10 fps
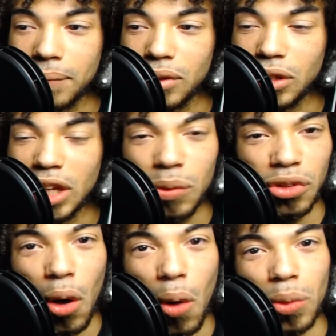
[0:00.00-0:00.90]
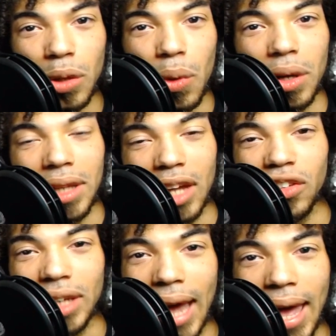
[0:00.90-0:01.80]
He was the only one that
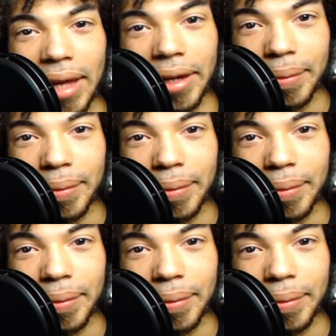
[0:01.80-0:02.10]
she had.